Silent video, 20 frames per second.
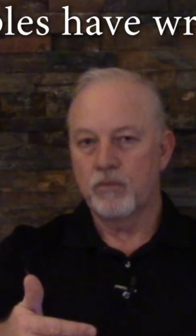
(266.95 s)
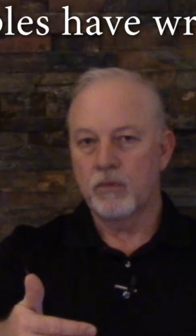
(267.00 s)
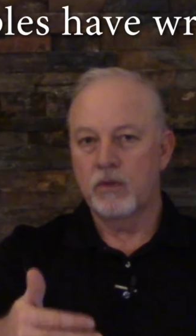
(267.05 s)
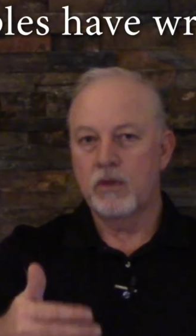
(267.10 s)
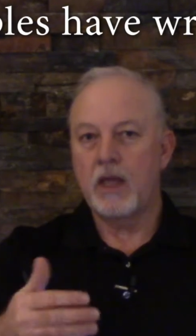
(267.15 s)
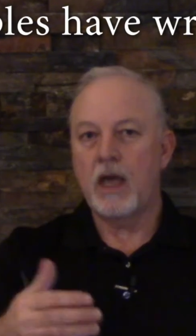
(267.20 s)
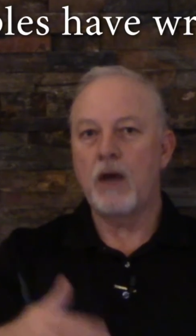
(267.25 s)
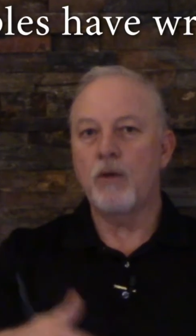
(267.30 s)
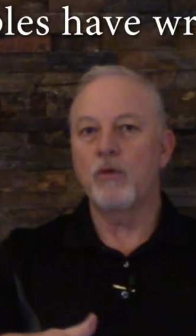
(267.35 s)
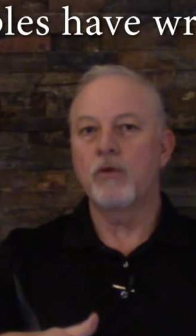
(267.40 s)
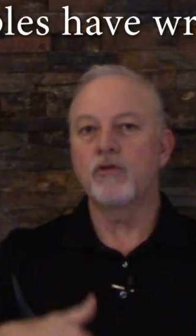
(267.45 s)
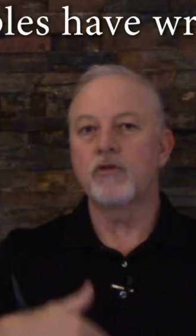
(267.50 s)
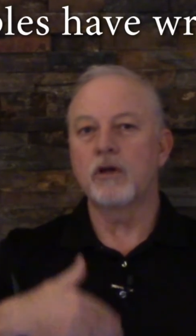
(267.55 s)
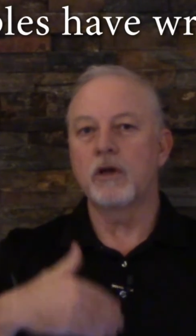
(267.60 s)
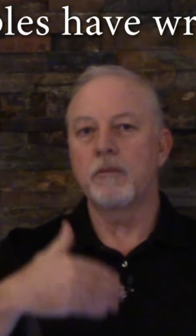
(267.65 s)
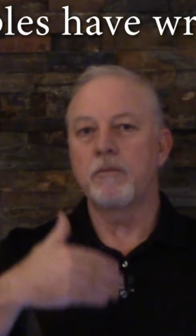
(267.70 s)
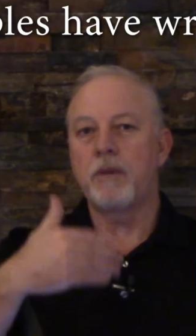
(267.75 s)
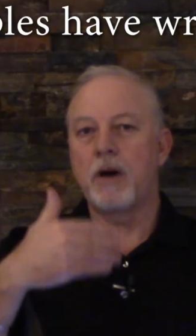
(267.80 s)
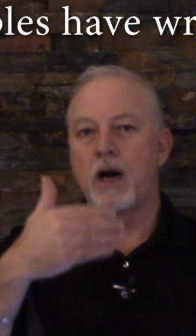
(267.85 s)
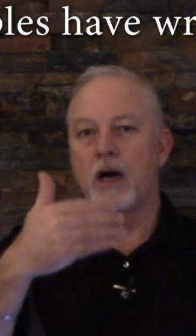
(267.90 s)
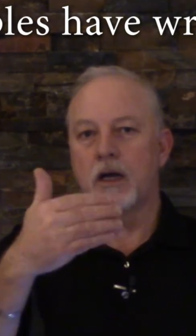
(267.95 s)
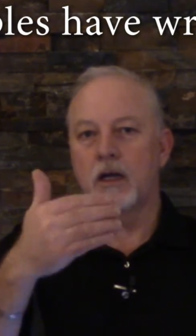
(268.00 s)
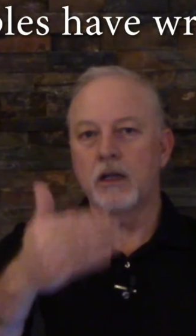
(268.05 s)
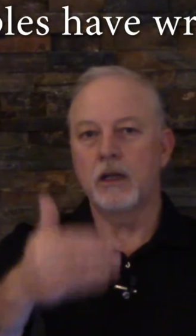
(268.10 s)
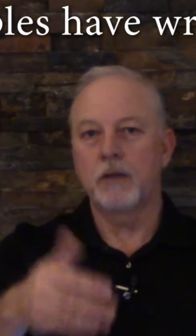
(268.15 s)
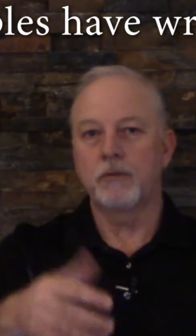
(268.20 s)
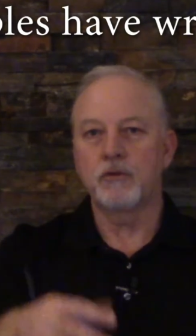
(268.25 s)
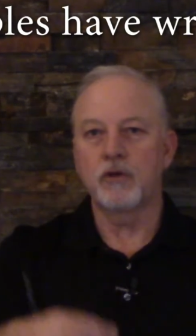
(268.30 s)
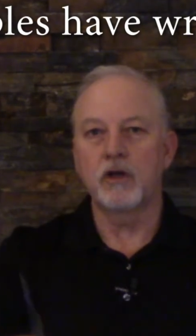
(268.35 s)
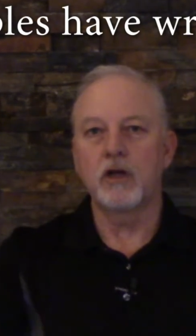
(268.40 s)
That was an
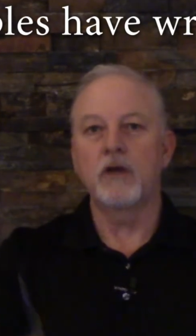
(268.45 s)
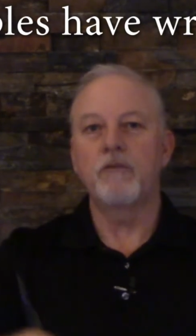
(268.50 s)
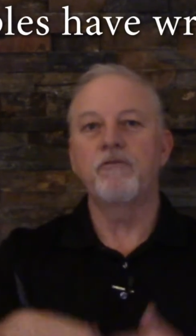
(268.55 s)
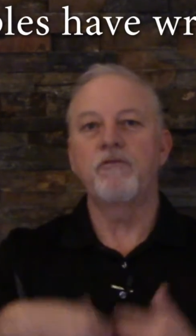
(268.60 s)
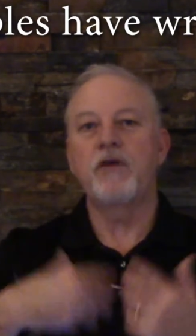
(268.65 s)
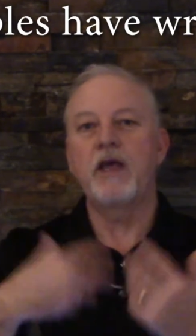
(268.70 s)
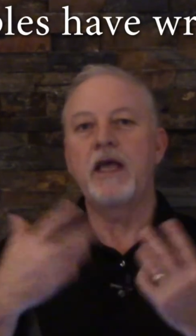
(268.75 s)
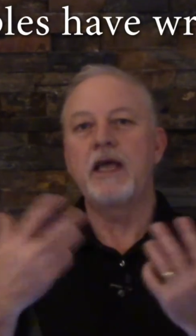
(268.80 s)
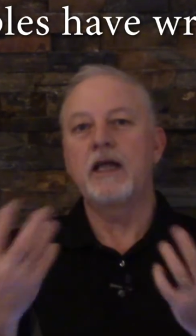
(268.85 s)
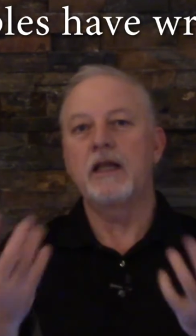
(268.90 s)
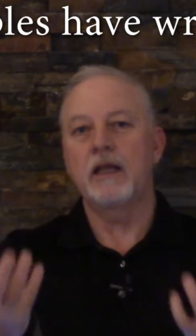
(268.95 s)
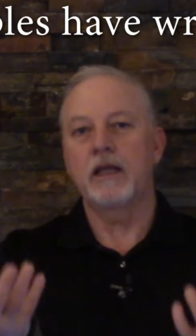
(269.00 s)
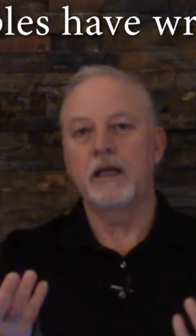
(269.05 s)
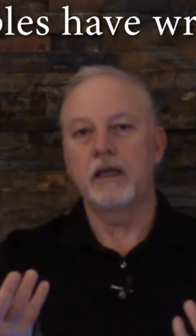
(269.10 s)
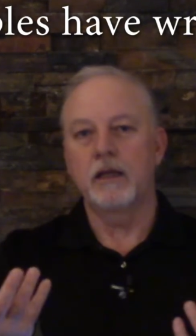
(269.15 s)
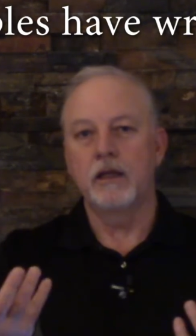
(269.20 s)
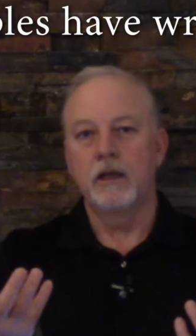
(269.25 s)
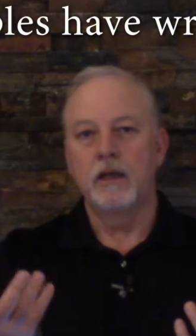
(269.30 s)
apocalypse, an unveiling.